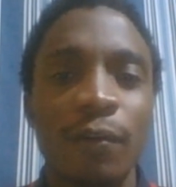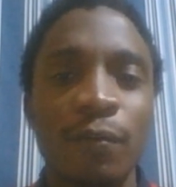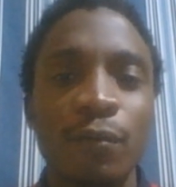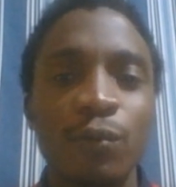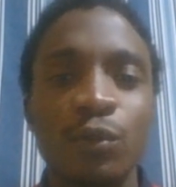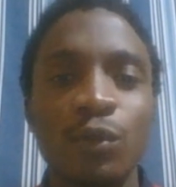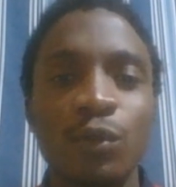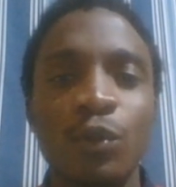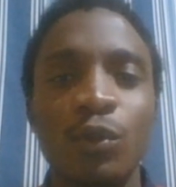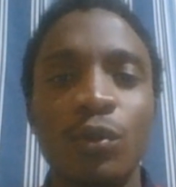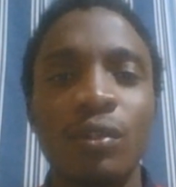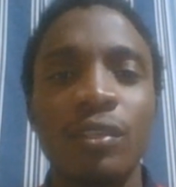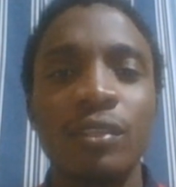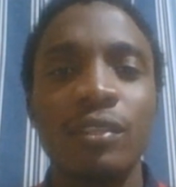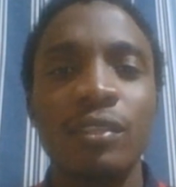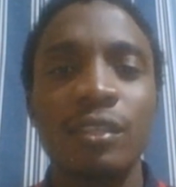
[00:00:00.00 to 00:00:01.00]
putting in
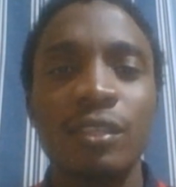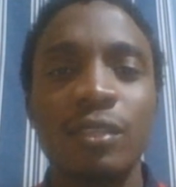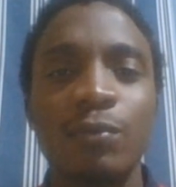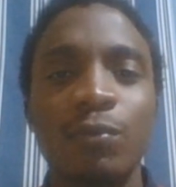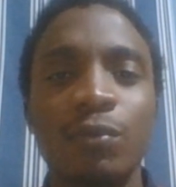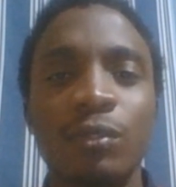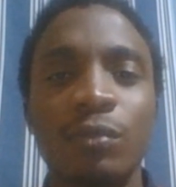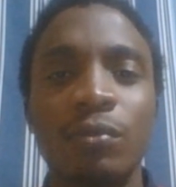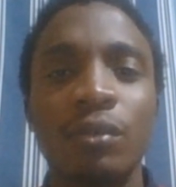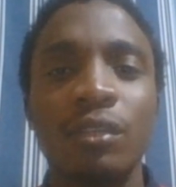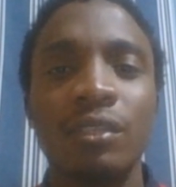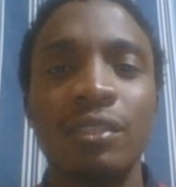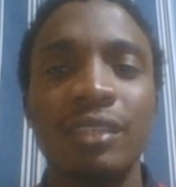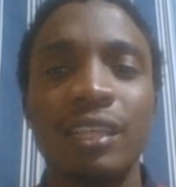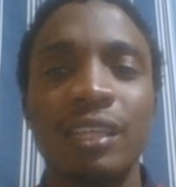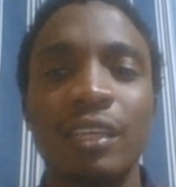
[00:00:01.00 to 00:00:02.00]
all these
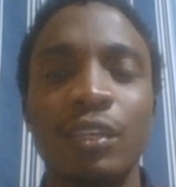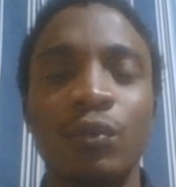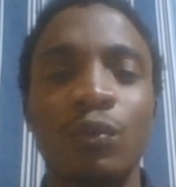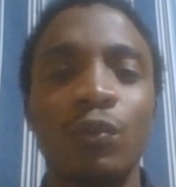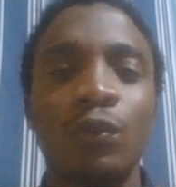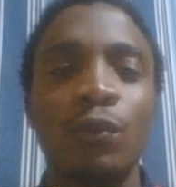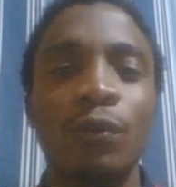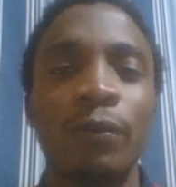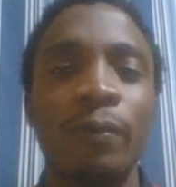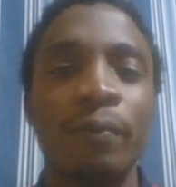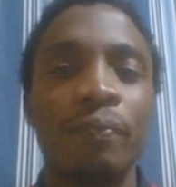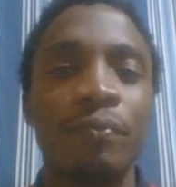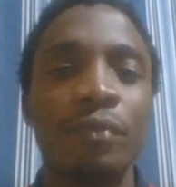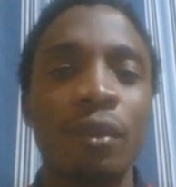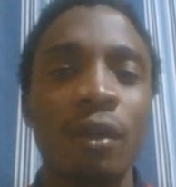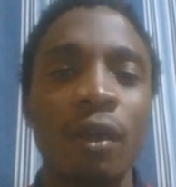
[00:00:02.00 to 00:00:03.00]
responsibilities? Like, you should
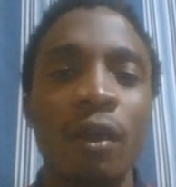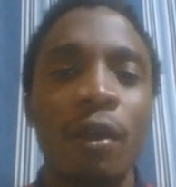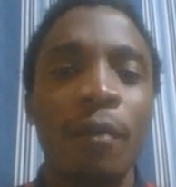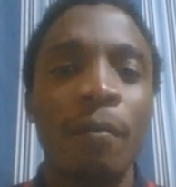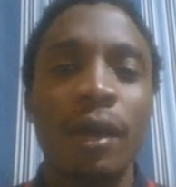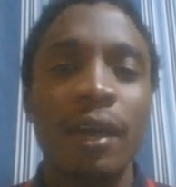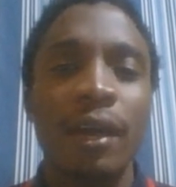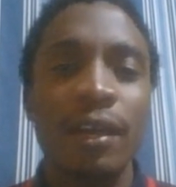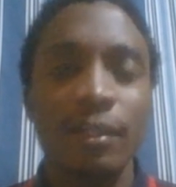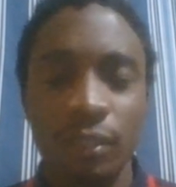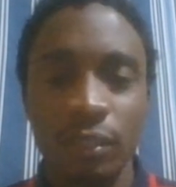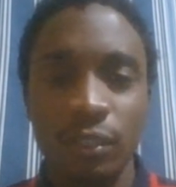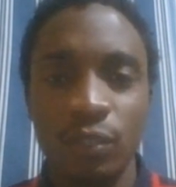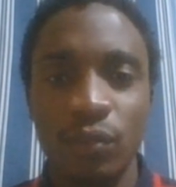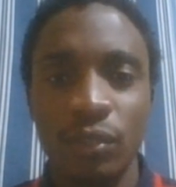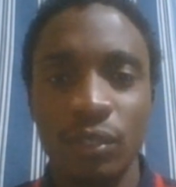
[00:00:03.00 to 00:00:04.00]
buy her
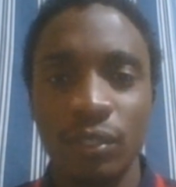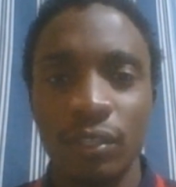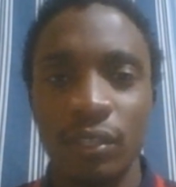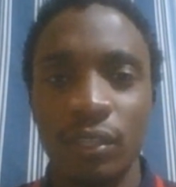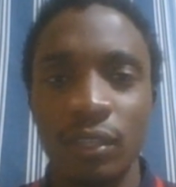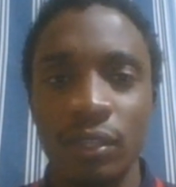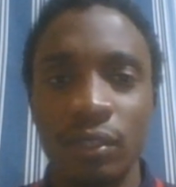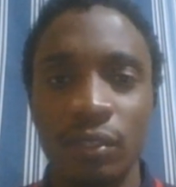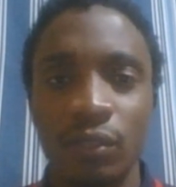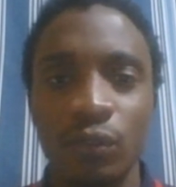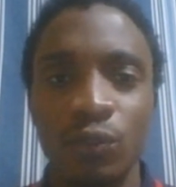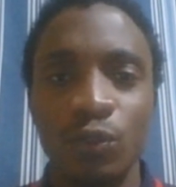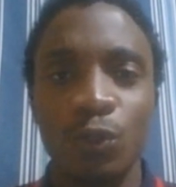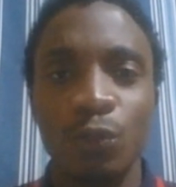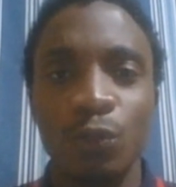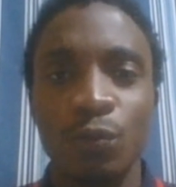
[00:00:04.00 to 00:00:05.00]
things so that she can
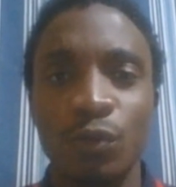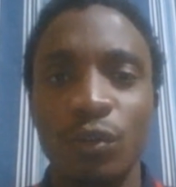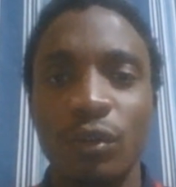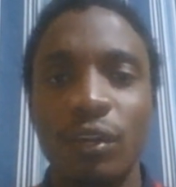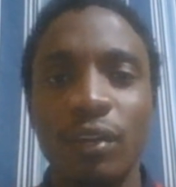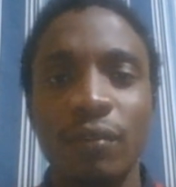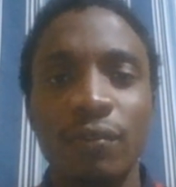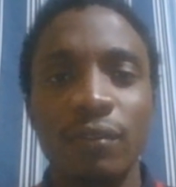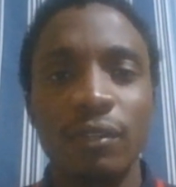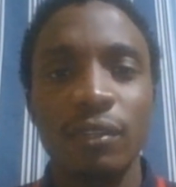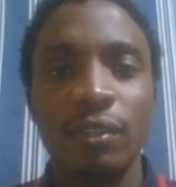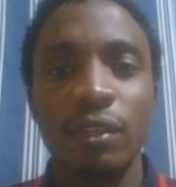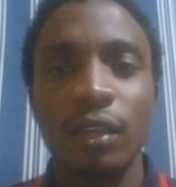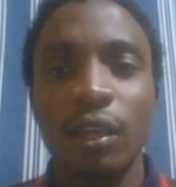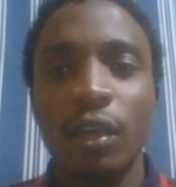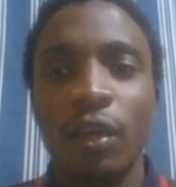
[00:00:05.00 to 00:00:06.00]
continue being your girlfriend.
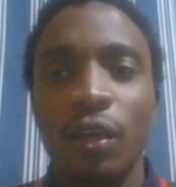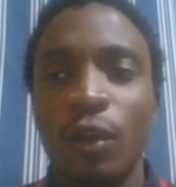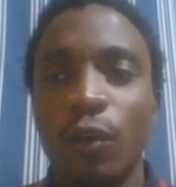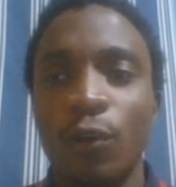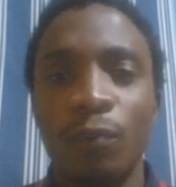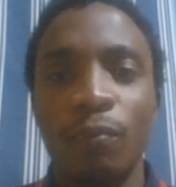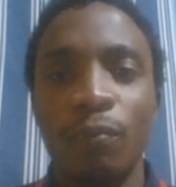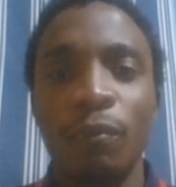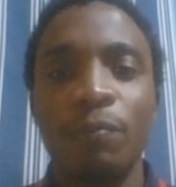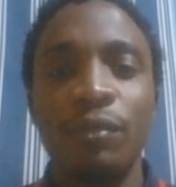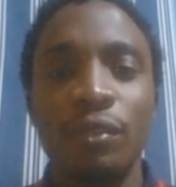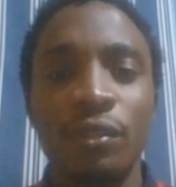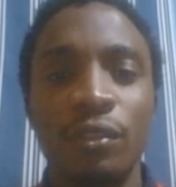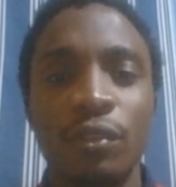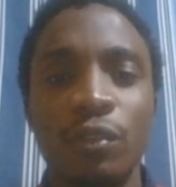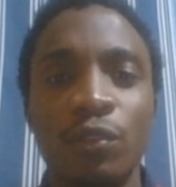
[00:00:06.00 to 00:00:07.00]
Or
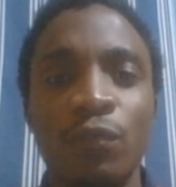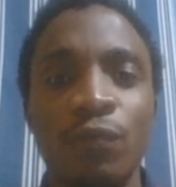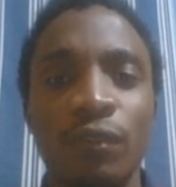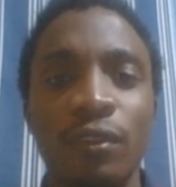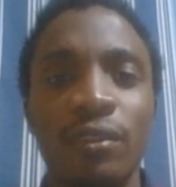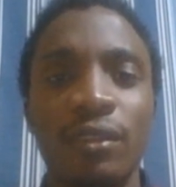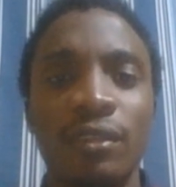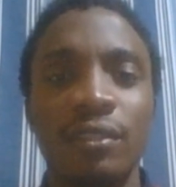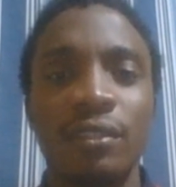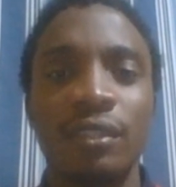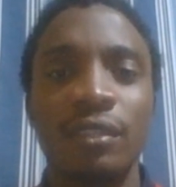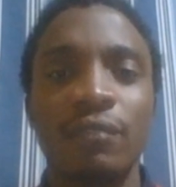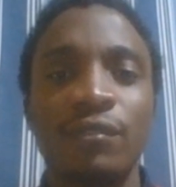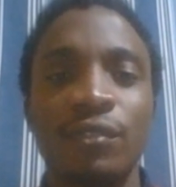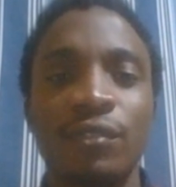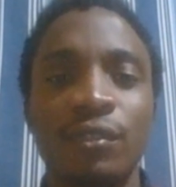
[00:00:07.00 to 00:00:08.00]
maybe you find that
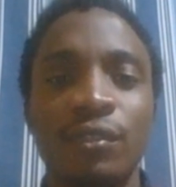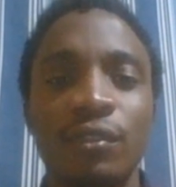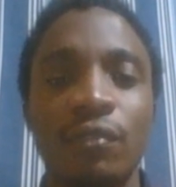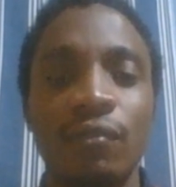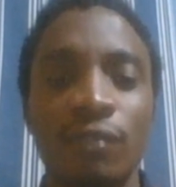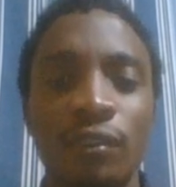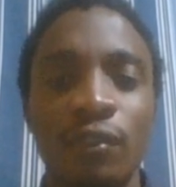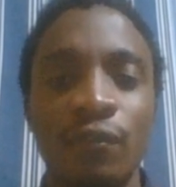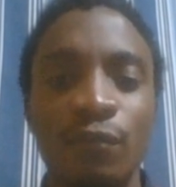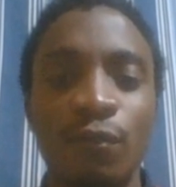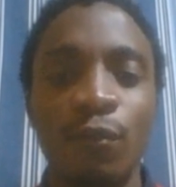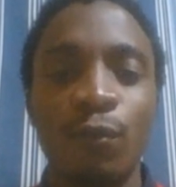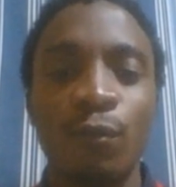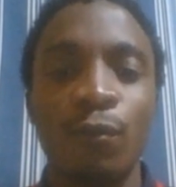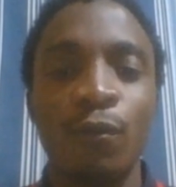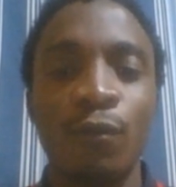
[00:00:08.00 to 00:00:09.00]
if
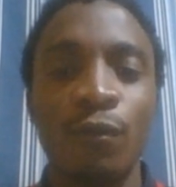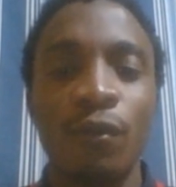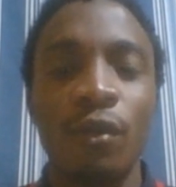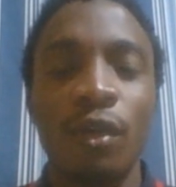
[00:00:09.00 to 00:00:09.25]
you